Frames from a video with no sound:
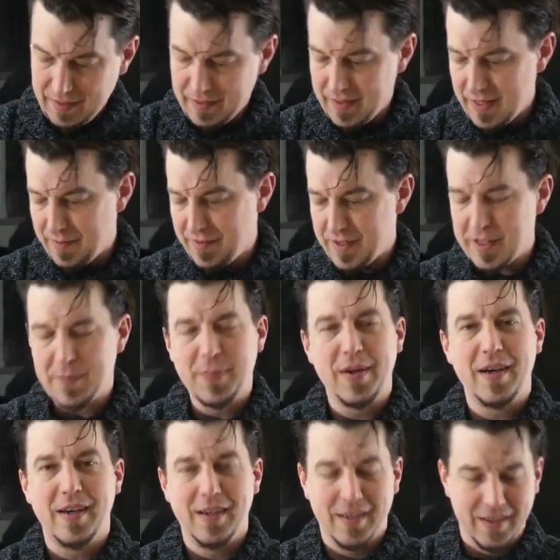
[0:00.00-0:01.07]
Now for this
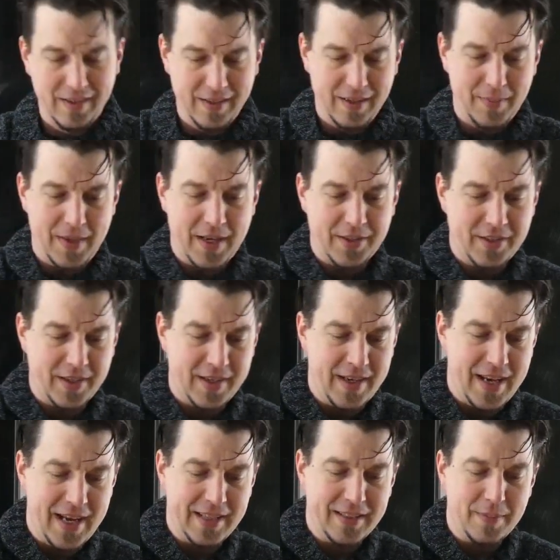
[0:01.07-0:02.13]
part, I'm actually going to
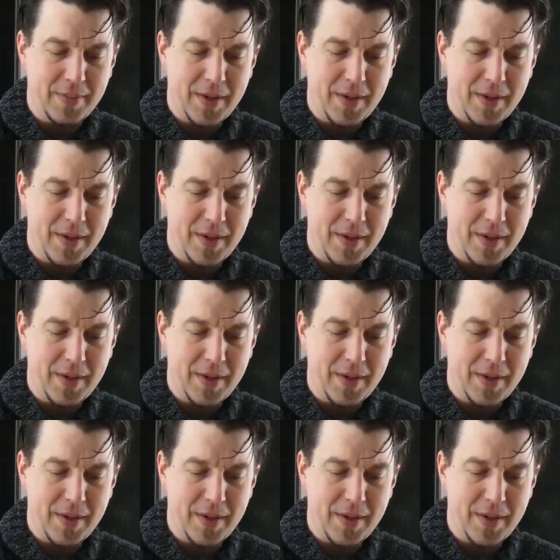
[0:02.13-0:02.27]
add some